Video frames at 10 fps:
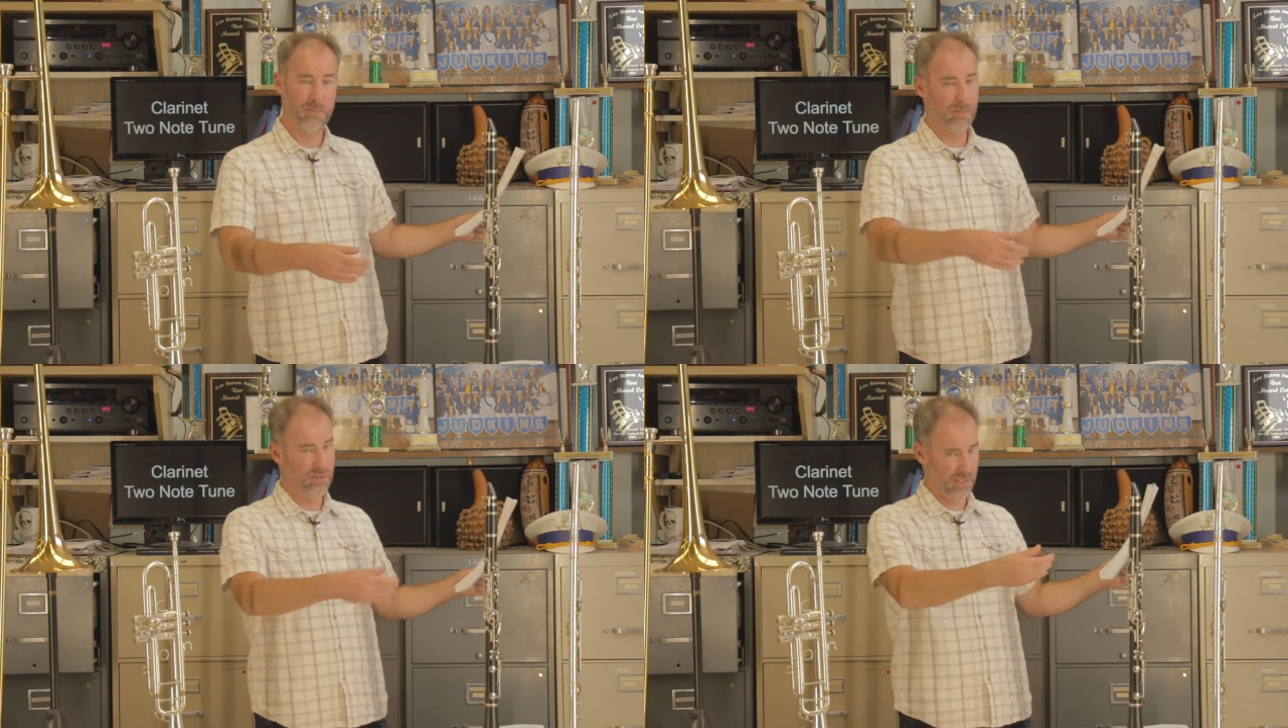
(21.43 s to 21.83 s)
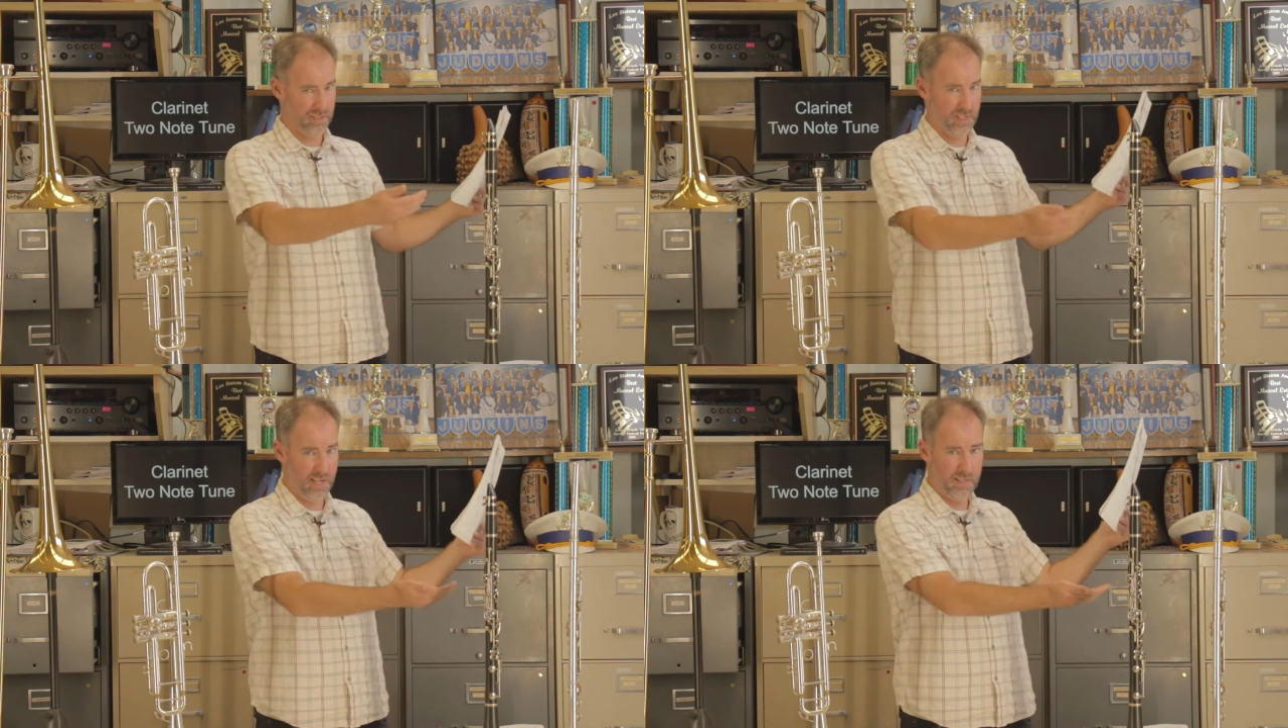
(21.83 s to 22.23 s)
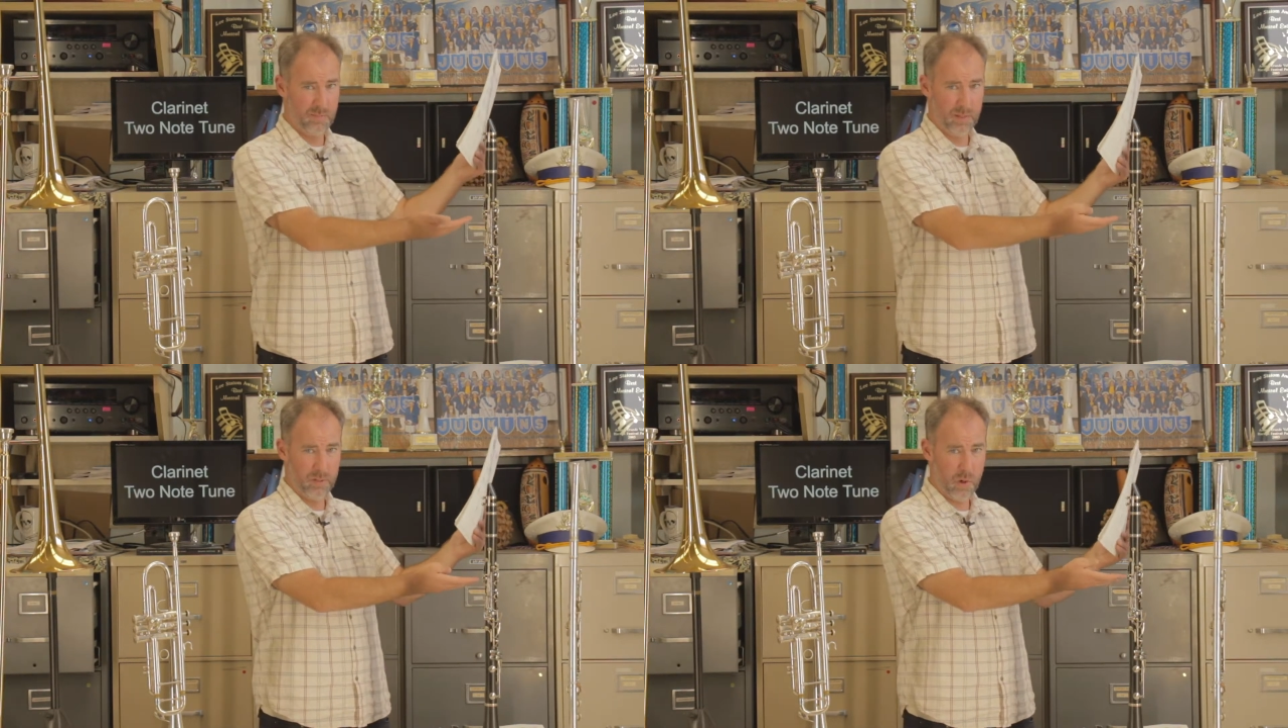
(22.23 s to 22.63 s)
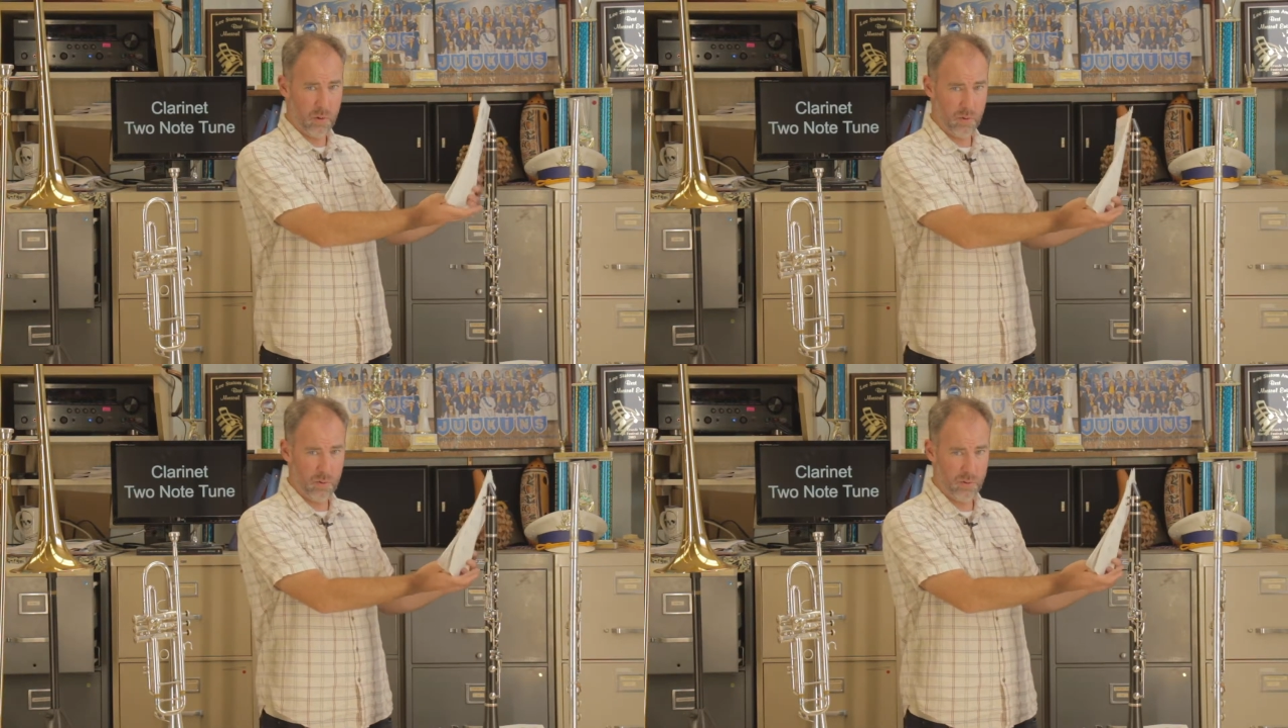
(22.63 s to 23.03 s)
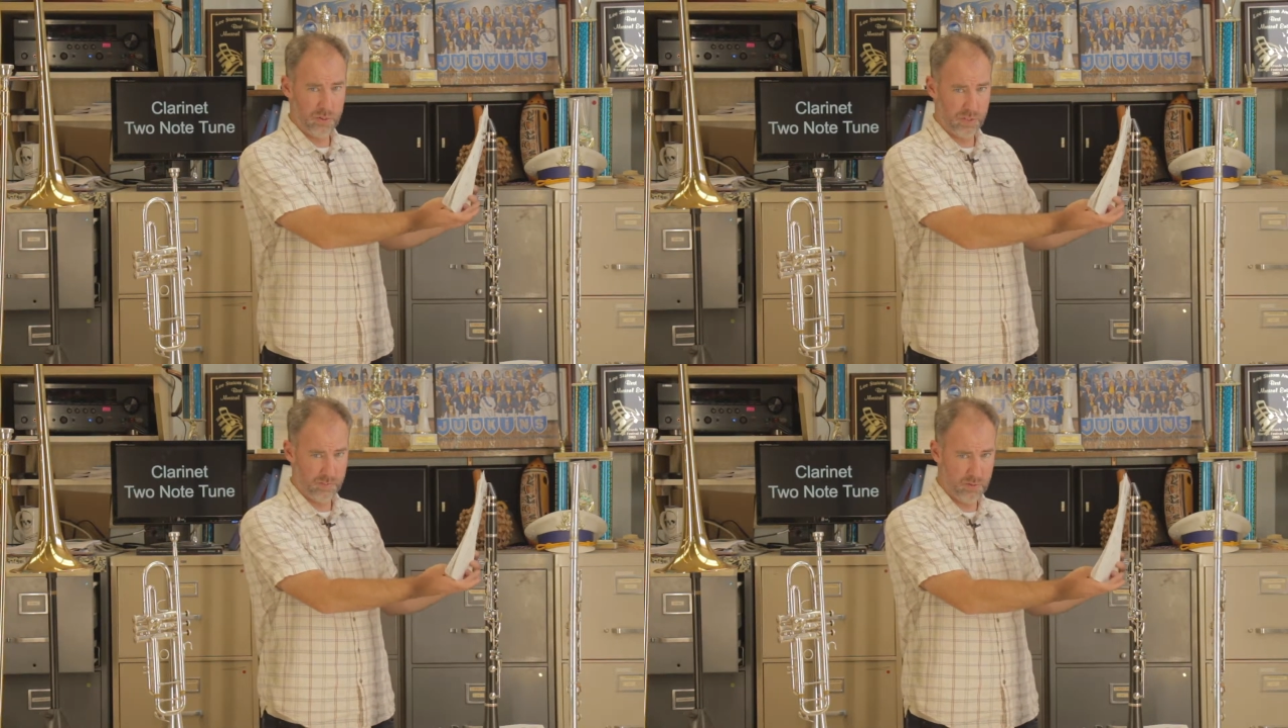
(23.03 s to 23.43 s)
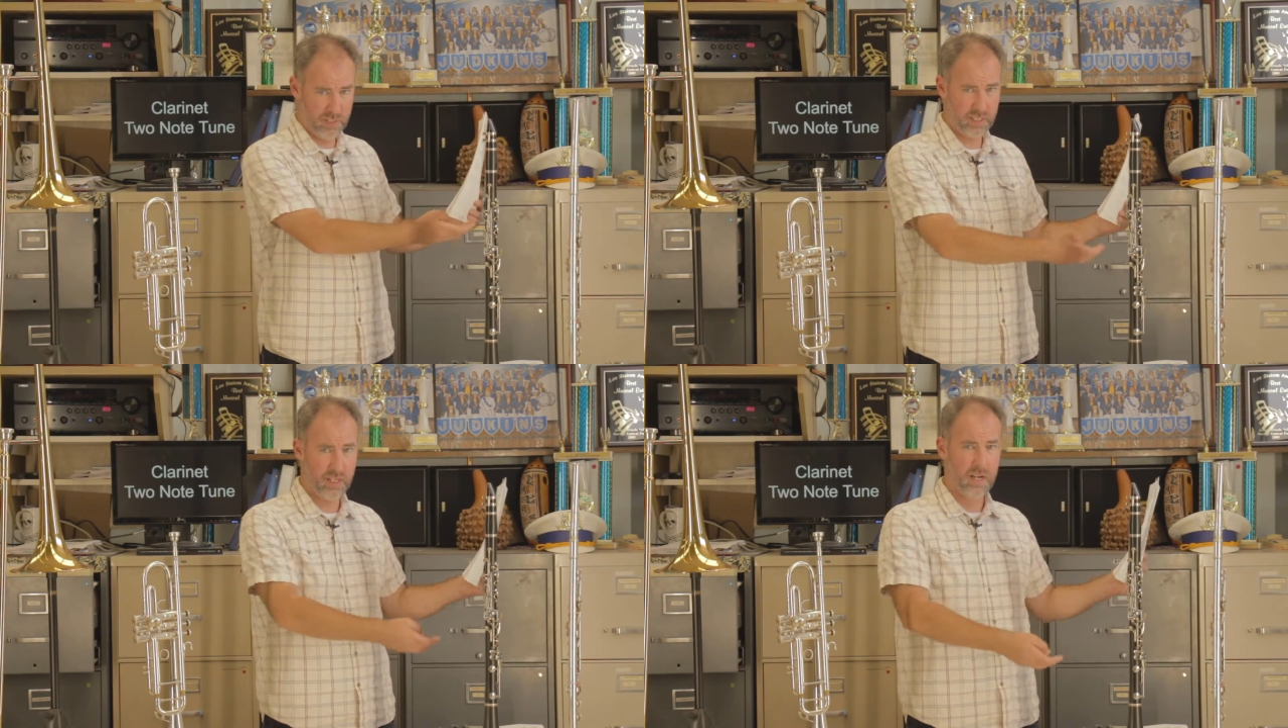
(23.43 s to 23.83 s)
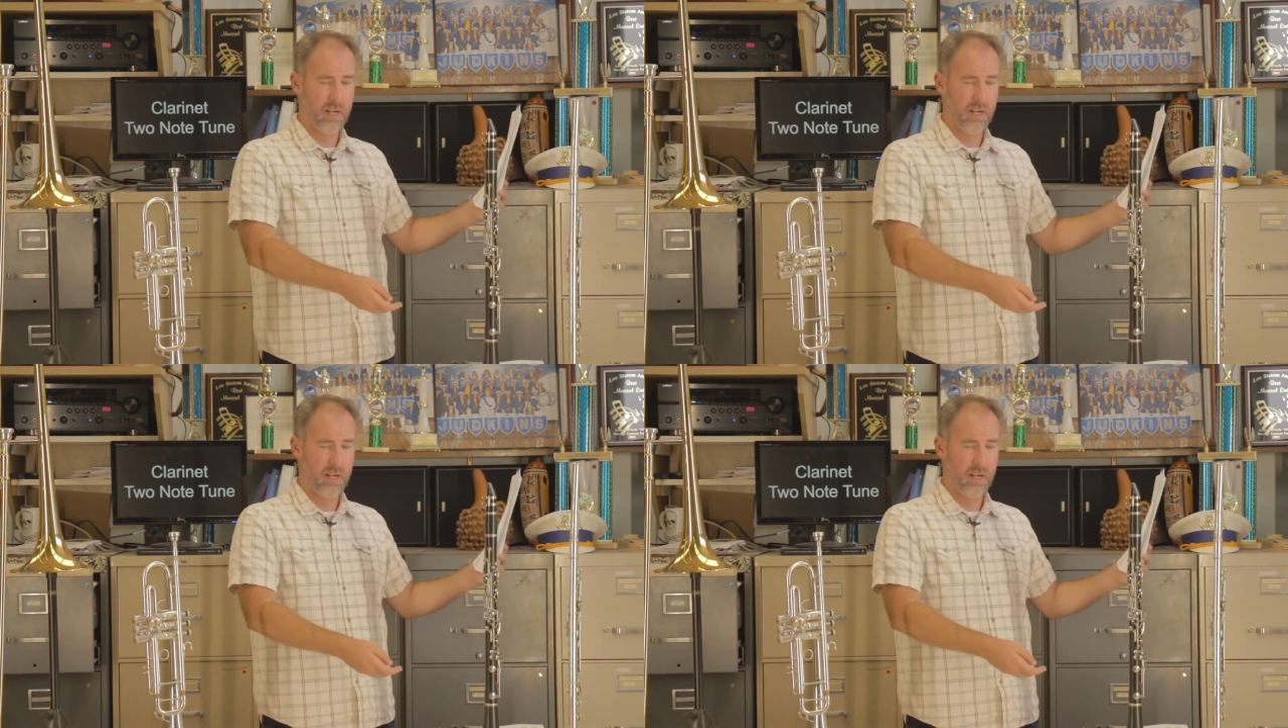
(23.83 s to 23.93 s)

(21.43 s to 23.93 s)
music stand to be able to hold your music,